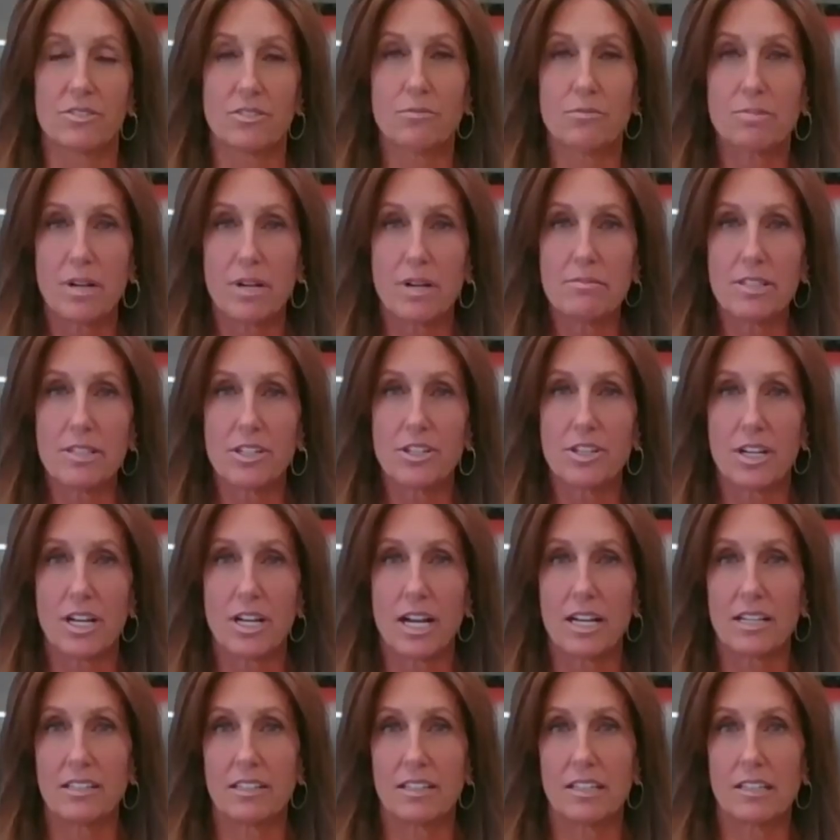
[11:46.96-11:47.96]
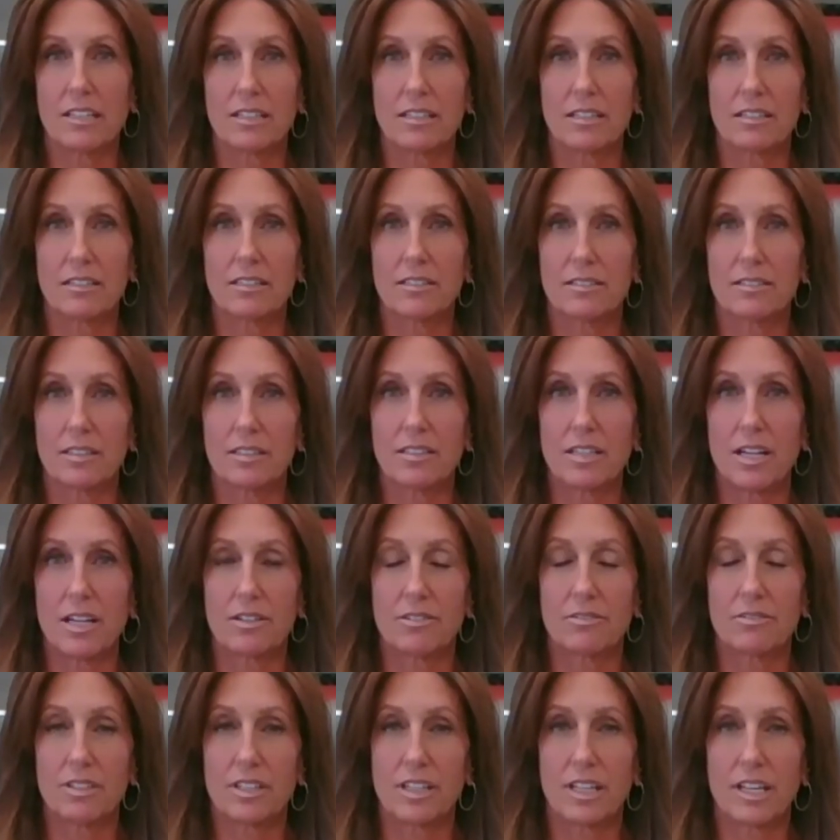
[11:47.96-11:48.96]
So probably a good idea to, to
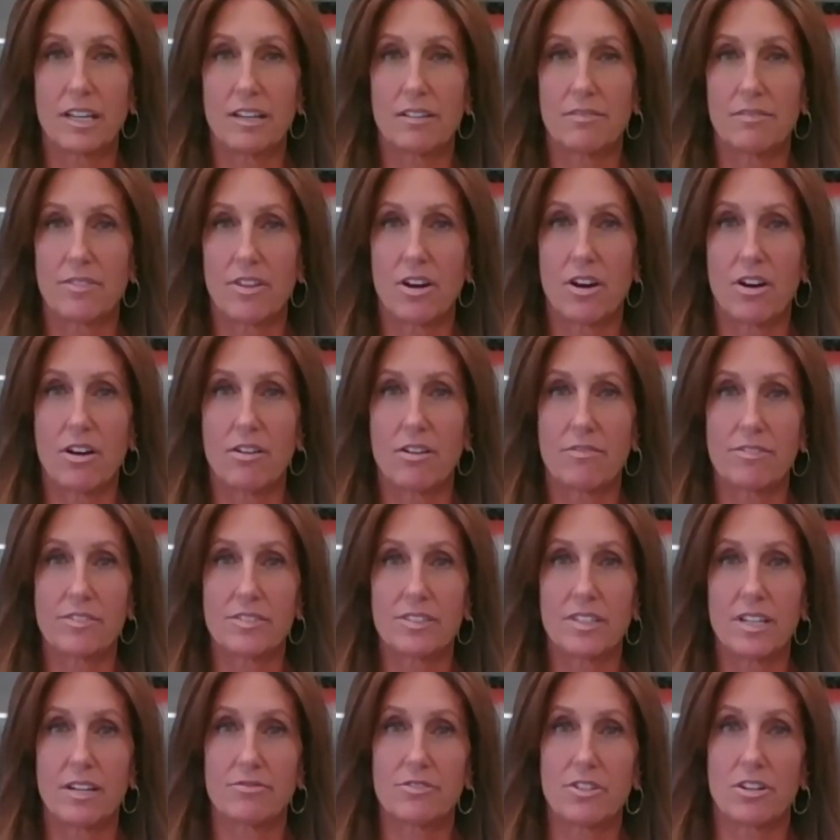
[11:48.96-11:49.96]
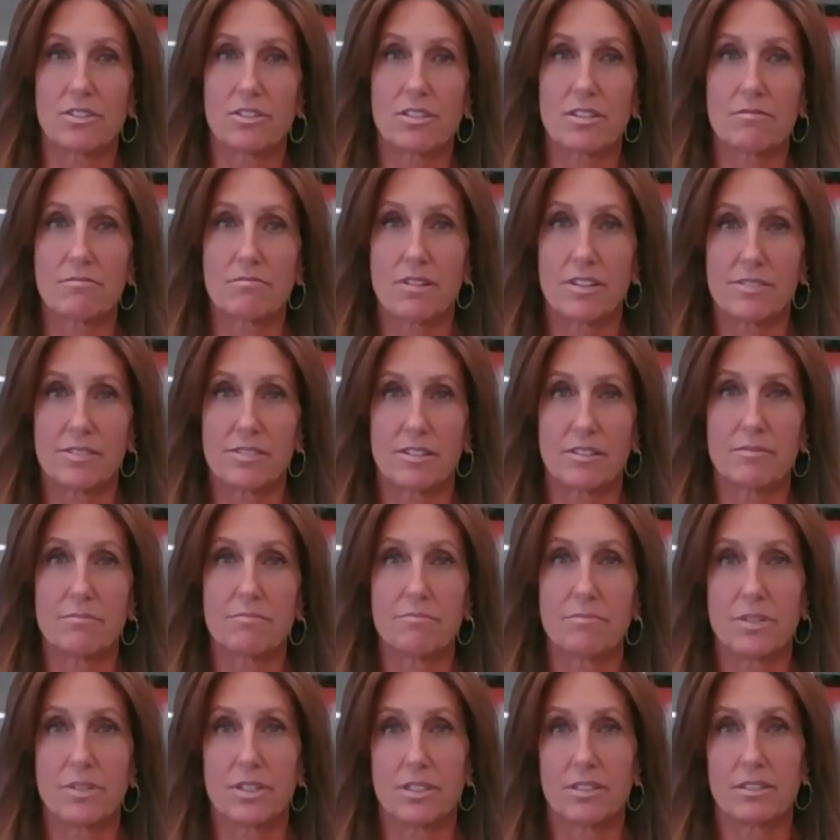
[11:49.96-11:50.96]
not only have the office staff talk to the resident,
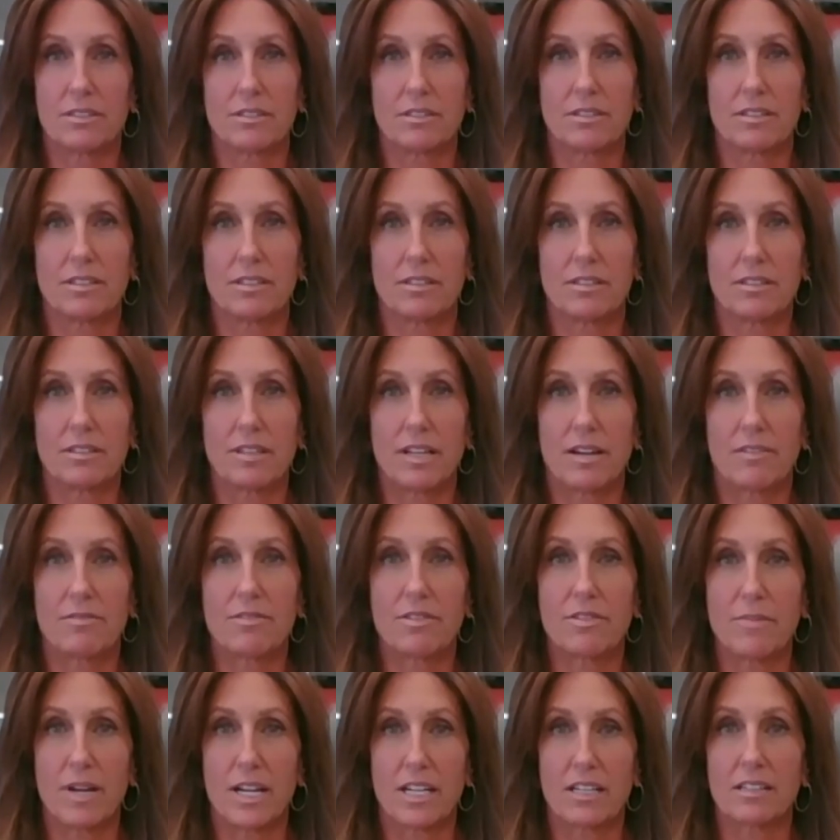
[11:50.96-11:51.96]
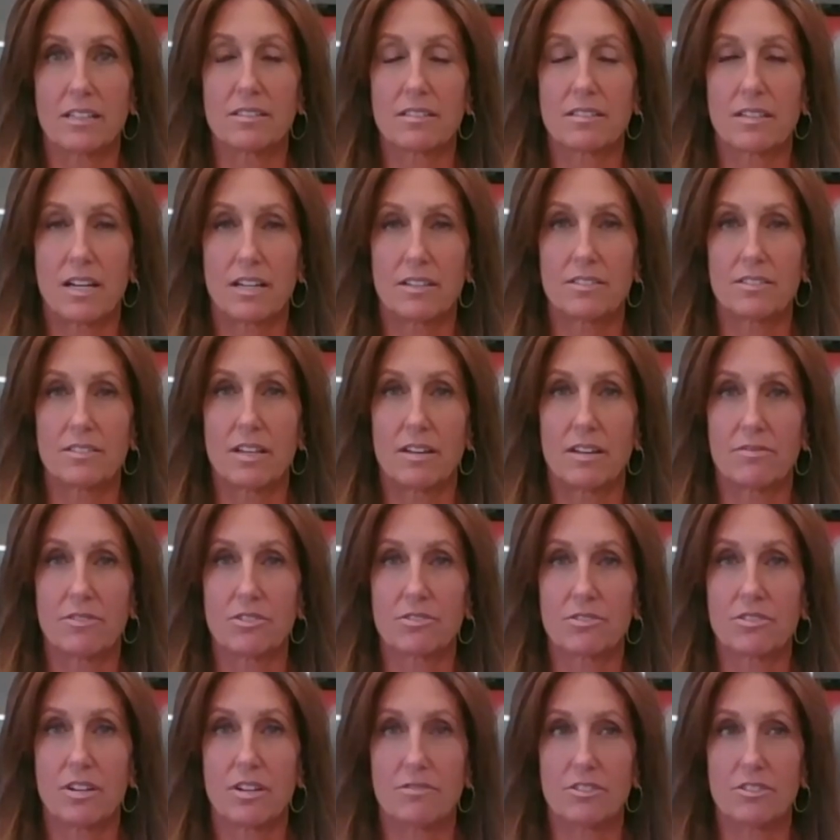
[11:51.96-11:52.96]
but have the maintenance guys have
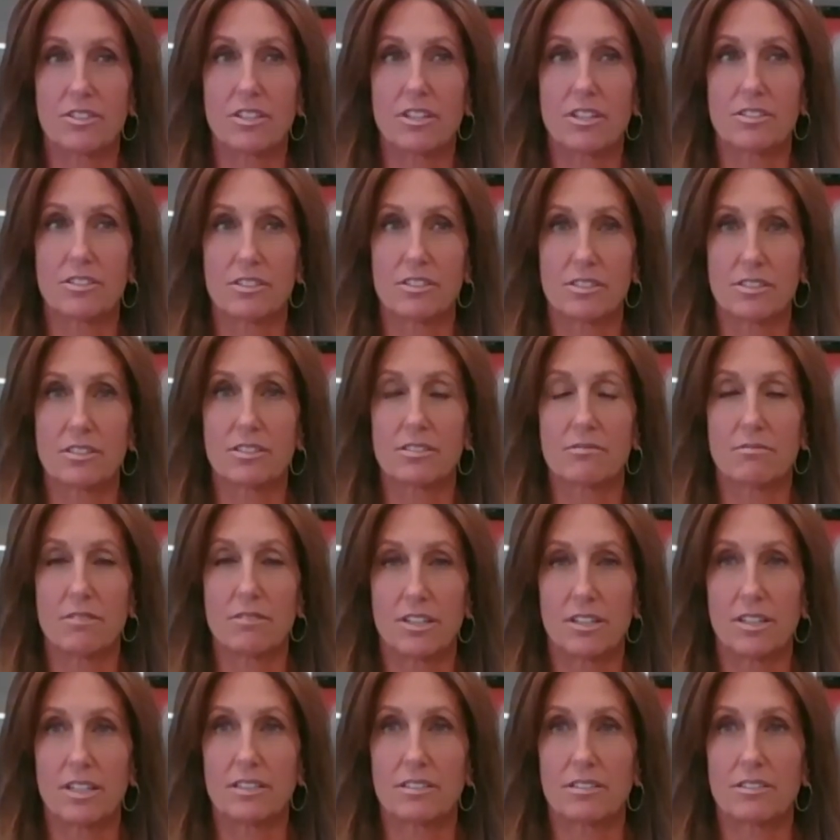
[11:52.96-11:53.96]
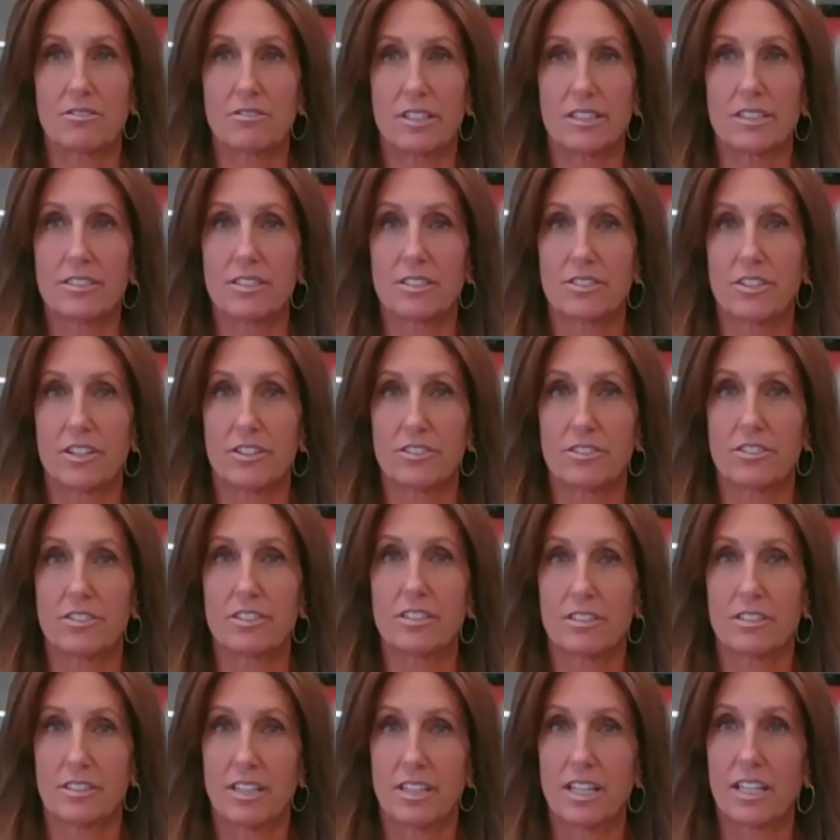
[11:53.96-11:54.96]
those conversations as well. That's a great
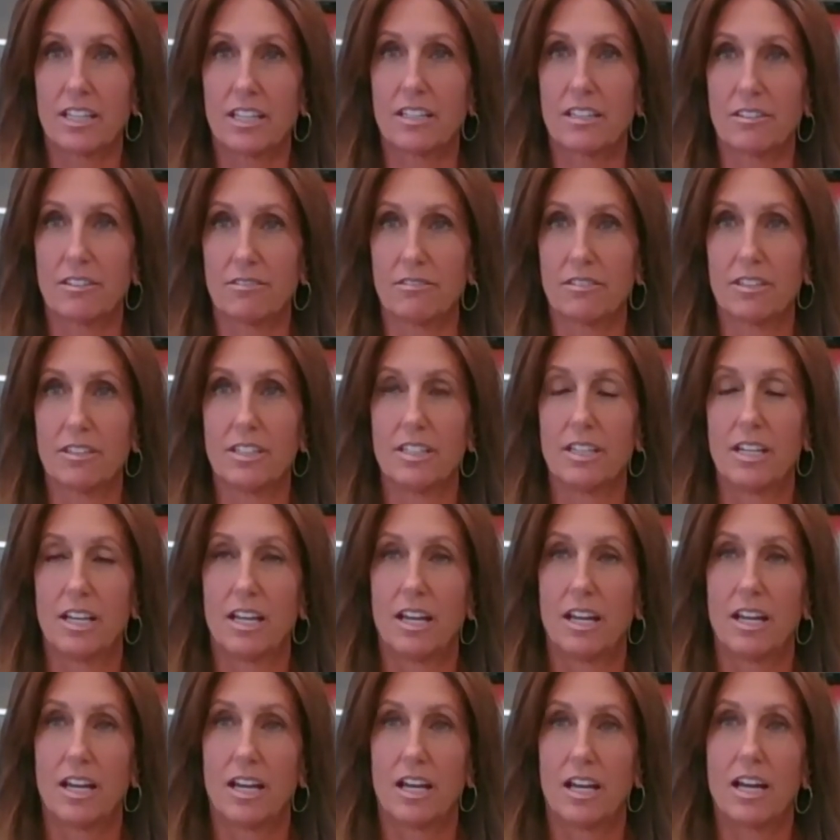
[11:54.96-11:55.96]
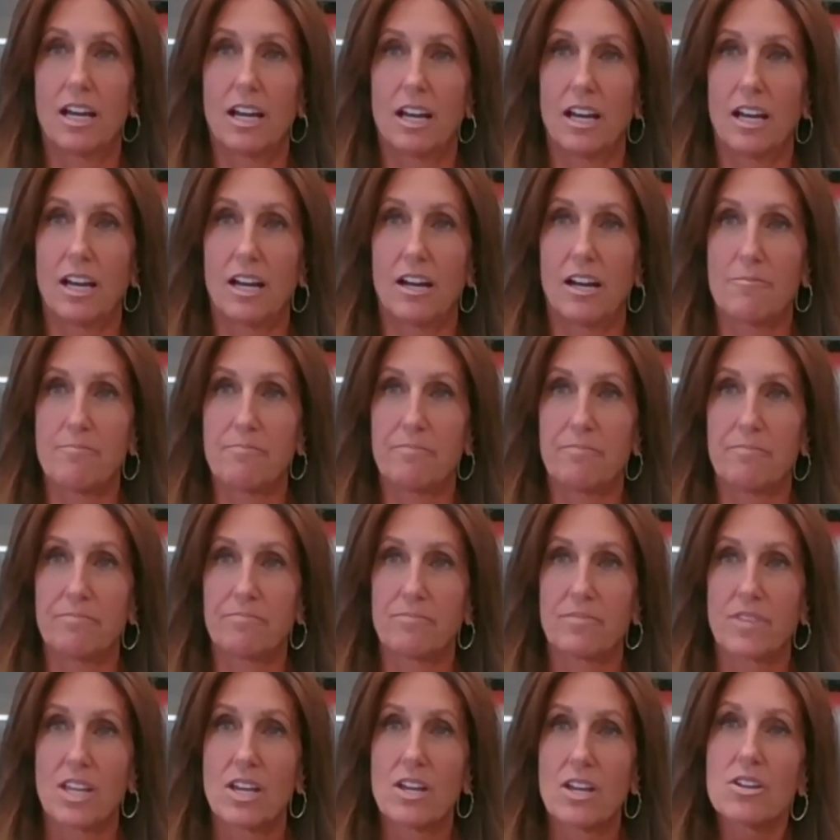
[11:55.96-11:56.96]
suggestion. Thank you. Um,
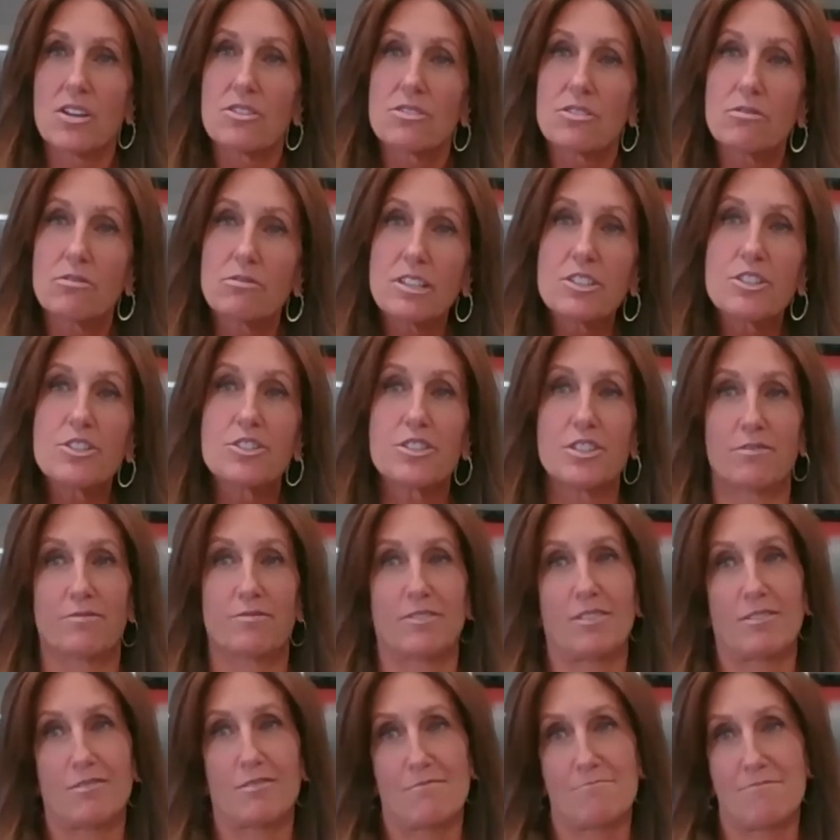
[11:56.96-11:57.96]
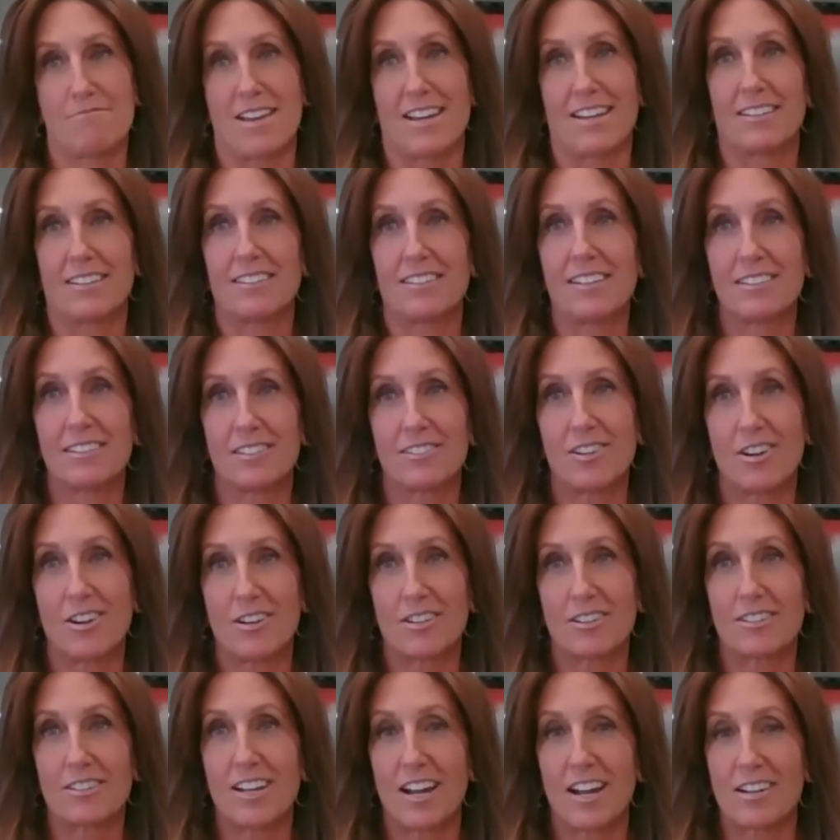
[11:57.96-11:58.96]
so let's shift a little bit and
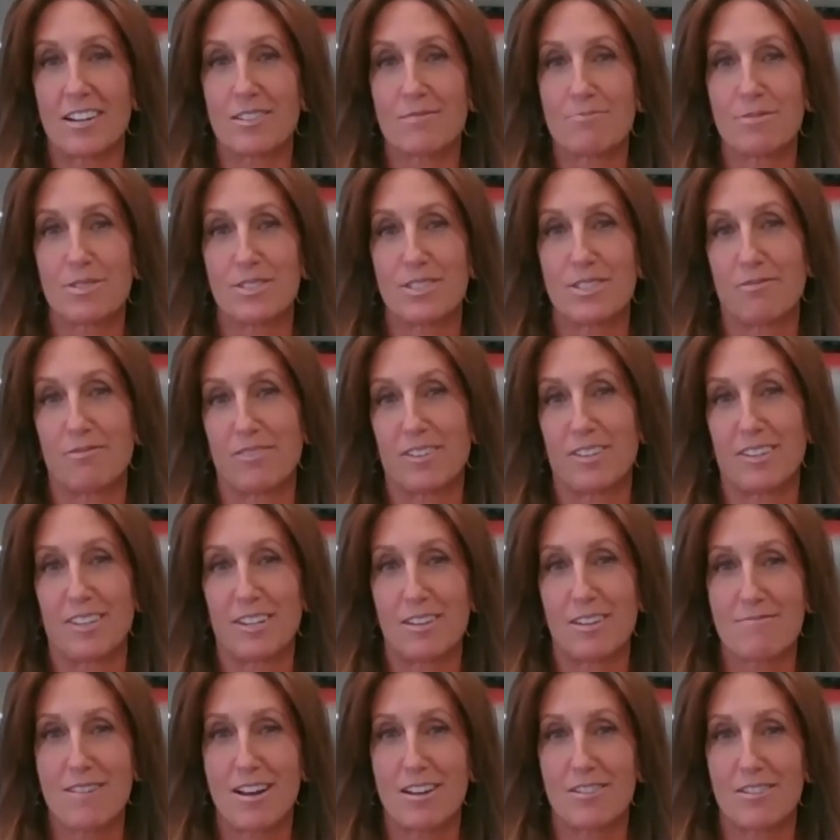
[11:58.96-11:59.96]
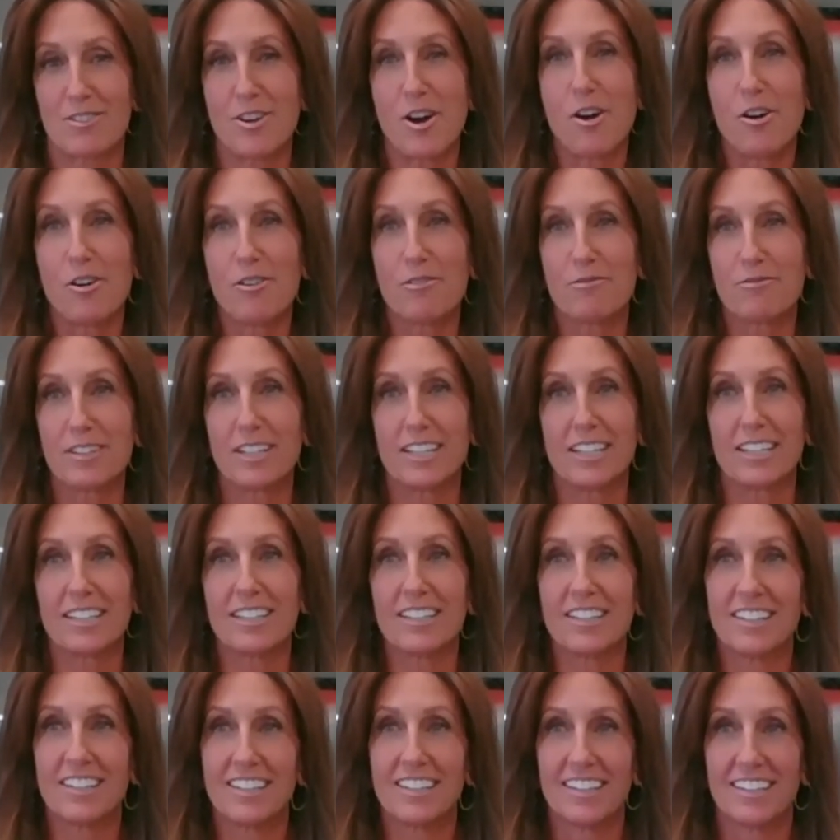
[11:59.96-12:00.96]
talk kind of specifically about
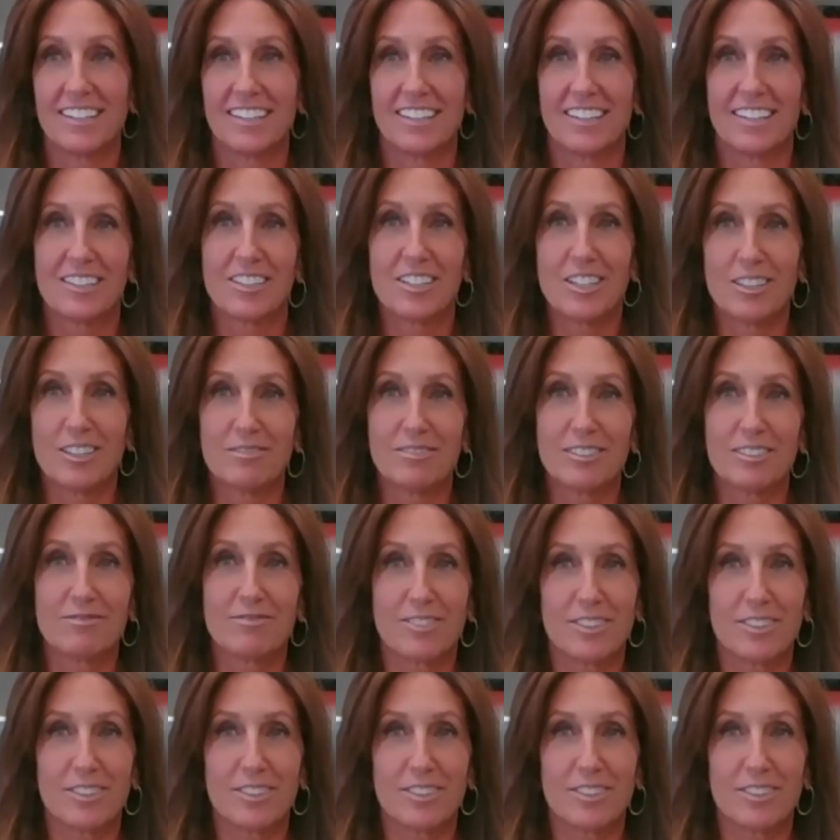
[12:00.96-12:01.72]
COVID, COVID